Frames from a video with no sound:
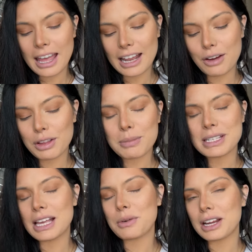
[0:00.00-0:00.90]
And I really miss
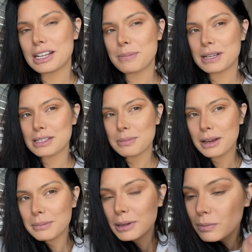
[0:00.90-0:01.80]
that one. I need to pick some
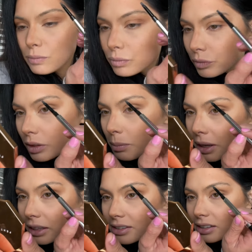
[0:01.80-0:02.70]
up,
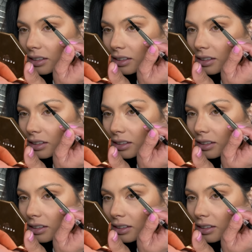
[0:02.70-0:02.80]
but.